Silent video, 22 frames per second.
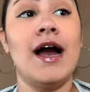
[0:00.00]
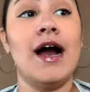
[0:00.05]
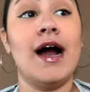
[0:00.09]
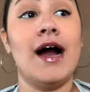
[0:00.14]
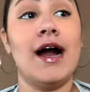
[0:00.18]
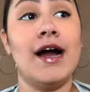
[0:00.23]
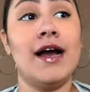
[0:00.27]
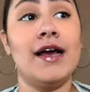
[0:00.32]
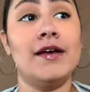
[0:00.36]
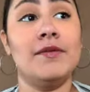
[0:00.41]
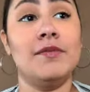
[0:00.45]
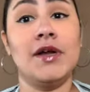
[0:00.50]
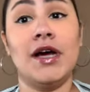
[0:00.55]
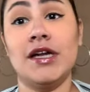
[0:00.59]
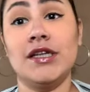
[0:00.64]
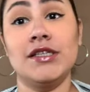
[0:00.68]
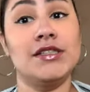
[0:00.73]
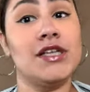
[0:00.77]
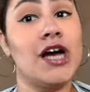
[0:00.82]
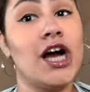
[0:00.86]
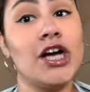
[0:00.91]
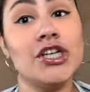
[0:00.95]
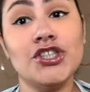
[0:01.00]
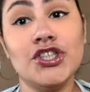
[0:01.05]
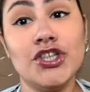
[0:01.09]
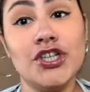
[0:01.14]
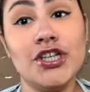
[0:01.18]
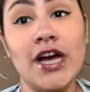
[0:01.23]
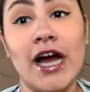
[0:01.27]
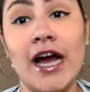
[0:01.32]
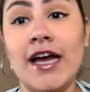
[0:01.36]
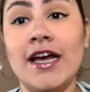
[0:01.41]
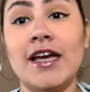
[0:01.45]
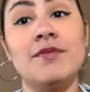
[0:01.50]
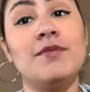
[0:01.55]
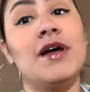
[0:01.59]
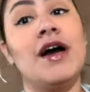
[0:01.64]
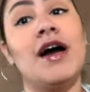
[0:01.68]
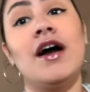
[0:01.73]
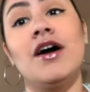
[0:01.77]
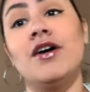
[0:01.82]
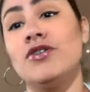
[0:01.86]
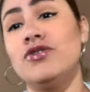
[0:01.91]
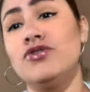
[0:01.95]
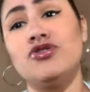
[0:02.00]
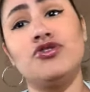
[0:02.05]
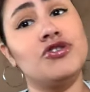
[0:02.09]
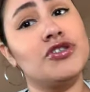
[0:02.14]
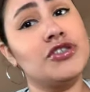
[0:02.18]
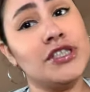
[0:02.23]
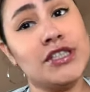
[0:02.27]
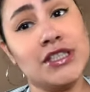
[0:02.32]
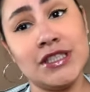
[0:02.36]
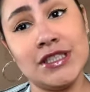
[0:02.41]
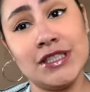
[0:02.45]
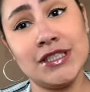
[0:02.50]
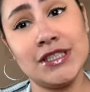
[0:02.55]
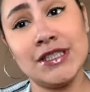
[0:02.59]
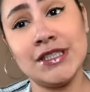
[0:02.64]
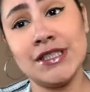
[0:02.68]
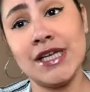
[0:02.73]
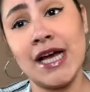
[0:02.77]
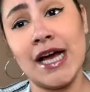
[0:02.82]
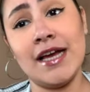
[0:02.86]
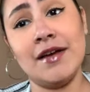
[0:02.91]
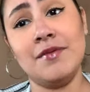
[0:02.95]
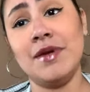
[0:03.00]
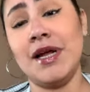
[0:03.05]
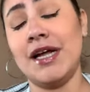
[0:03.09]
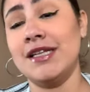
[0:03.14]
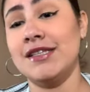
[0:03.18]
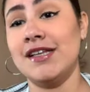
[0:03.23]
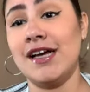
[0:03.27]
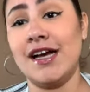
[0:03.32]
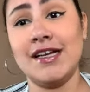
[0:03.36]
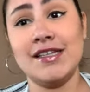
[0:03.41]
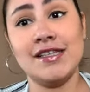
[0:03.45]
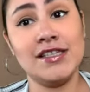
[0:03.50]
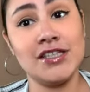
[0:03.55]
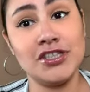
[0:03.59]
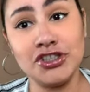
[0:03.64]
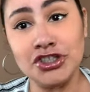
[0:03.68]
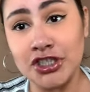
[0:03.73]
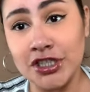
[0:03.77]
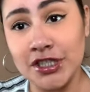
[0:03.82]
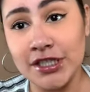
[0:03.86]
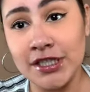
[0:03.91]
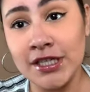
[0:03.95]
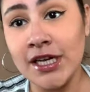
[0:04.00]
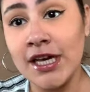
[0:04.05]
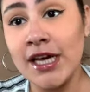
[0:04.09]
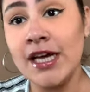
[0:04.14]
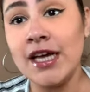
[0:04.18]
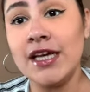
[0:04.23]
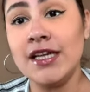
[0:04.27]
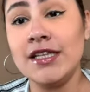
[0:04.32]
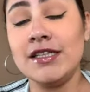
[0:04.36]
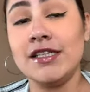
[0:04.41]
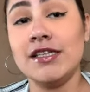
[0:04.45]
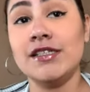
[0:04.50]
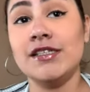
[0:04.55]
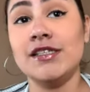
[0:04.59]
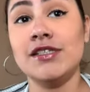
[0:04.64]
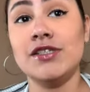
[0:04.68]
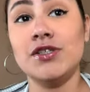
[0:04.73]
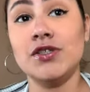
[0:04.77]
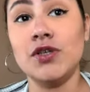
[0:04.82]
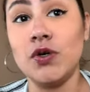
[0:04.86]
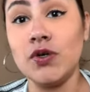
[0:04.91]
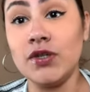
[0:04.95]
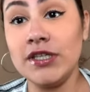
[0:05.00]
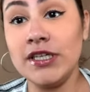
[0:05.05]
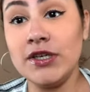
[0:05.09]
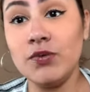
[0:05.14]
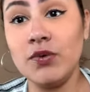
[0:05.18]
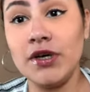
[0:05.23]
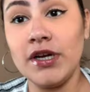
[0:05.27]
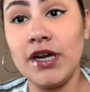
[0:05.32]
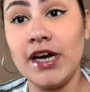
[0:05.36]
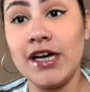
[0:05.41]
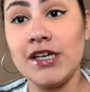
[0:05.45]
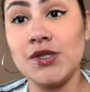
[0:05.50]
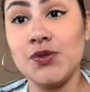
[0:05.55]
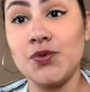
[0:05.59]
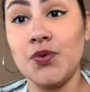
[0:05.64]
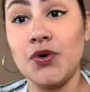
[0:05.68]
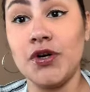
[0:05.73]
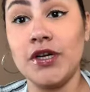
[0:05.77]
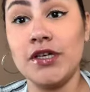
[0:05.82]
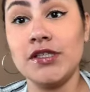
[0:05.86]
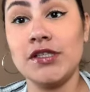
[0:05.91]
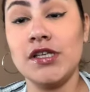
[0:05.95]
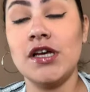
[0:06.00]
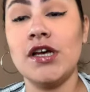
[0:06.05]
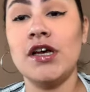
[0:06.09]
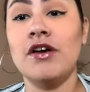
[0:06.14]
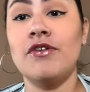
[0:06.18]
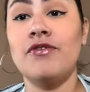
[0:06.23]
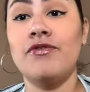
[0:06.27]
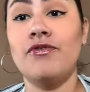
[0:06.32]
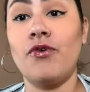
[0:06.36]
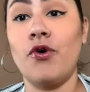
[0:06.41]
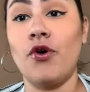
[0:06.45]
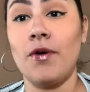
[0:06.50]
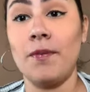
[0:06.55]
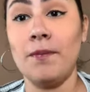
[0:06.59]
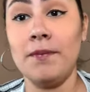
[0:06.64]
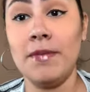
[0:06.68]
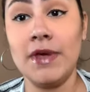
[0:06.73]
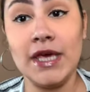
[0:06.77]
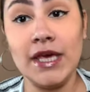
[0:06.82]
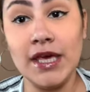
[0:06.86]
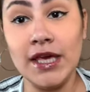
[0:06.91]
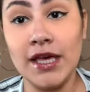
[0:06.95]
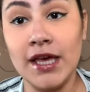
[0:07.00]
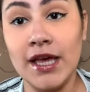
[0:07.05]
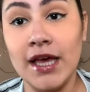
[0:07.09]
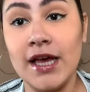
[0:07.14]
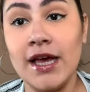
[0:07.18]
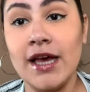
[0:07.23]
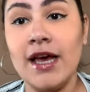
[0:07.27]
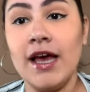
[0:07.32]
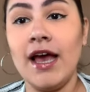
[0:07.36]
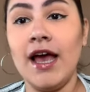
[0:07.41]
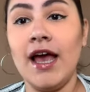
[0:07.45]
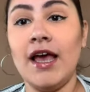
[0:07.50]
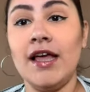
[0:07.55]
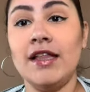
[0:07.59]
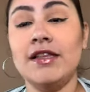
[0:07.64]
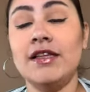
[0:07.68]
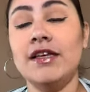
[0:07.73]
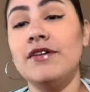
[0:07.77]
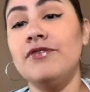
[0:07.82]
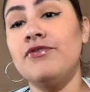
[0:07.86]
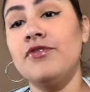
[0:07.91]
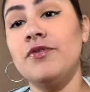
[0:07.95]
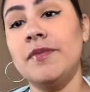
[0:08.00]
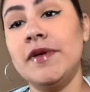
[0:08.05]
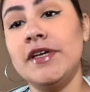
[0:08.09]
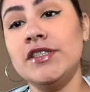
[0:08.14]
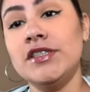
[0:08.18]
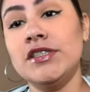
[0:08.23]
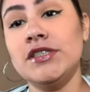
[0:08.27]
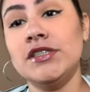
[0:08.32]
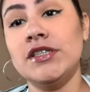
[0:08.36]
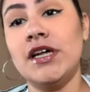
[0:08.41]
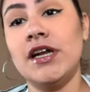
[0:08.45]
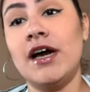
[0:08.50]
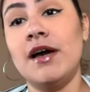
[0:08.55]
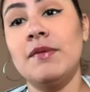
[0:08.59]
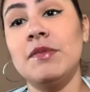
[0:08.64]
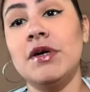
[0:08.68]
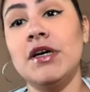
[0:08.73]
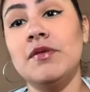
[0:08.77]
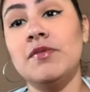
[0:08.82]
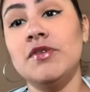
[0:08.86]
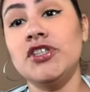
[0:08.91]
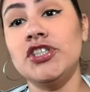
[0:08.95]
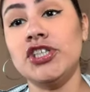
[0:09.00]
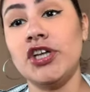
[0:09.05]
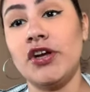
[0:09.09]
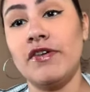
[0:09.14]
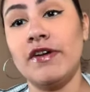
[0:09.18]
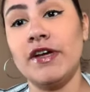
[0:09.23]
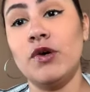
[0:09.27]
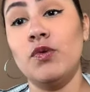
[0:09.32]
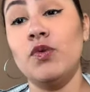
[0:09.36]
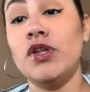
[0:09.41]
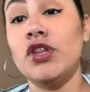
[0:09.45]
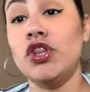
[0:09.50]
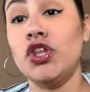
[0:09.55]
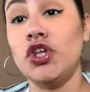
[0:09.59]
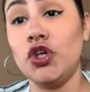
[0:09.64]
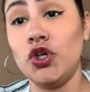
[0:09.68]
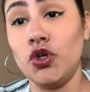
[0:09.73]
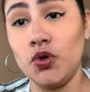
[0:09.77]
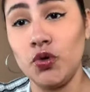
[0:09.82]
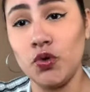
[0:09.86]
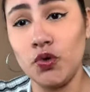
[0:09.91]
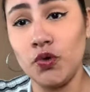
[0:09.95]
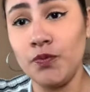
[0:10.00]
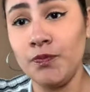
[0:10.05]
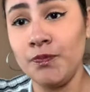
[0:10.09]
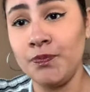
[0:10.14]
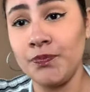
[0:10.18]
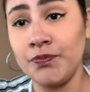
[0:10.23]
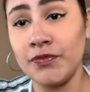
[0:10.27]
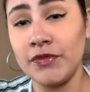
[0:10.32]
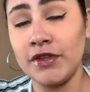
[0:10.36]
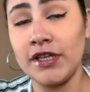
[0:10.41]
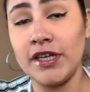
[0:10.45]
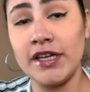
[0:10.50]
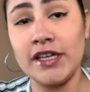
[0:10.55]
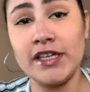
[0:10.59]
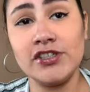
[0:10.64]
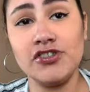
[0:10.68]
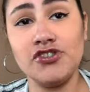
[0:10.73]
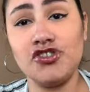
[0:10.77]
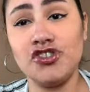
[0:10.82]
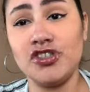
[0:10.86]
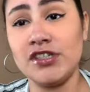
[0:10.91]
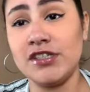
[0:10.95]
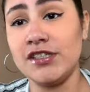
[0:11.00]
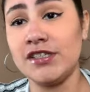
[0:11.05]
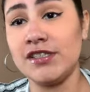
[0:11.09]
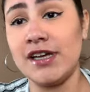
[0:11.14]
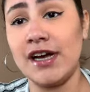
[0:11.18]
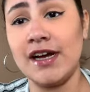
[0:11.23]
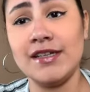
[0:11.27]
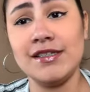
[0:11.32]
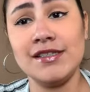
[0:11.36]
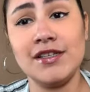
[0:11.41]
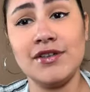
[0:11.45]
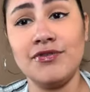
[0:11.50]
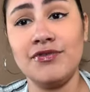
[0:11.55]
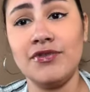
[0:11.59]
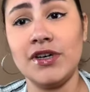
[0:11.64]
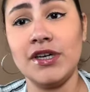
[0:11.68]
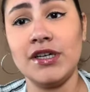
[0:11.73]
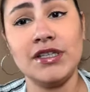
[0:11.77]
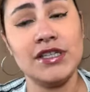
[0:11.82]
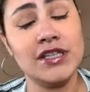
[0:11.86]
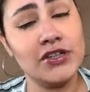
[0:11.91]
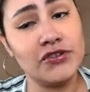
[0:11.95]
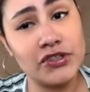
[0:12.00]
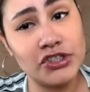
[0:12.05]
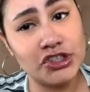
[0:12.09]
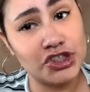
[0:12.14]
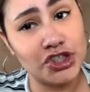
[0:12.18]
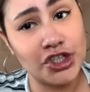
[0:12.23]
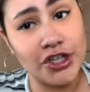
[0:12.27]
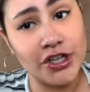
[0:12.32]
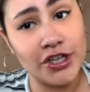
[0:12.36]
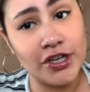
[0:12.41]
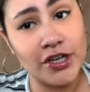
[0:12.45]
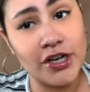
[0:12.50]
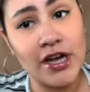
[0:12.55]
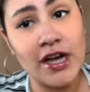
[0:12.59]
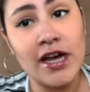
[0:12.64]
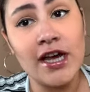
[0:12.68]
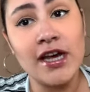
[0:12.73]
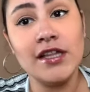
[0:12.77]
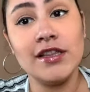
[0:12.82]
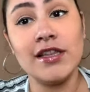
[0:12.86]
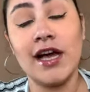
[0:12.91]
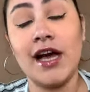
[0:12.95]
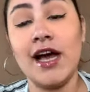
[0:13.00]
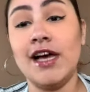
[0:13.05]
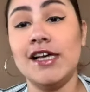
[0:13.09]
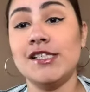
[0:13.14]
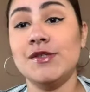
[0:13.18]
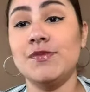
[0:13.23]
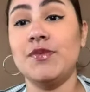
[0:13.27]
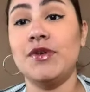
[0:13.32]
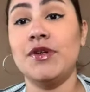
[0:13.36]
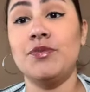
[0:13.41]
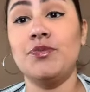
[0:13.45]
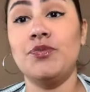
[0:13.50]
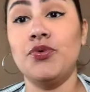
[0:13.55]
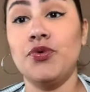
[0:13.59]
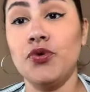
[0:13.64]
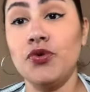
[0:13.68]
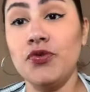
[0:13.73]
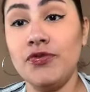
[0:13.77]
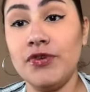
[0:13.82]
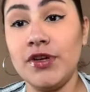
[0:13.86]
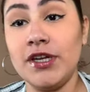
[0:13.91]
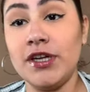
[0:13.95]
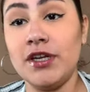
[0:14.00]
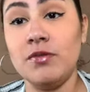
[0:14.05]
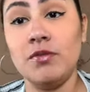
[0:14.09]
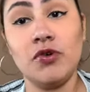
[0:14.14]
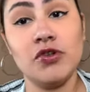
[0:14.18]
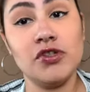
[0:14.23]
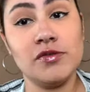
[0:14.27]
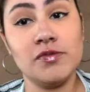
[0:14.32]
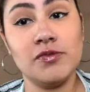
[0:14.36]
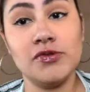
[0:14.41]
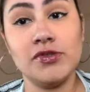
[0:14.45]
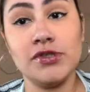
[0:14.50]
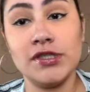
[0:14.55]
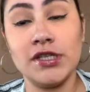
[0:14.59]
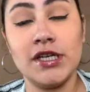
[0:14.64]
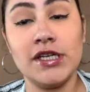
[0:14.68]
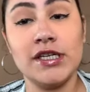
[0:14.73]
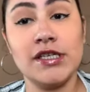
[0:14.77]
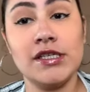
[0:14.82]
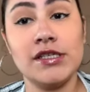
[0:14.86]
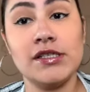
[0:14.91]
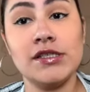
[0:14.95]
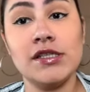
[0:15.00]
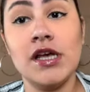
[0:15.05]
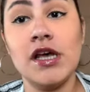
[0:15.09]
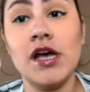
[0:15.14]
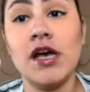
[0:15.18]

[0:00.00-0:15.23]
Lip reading: I am not a doctor. I am not a nutritionist. I am not a dietitian. This is solely what has worked for me. And the information that I'm going to be sharing with you is just scientific literature that has been proven in multiple studies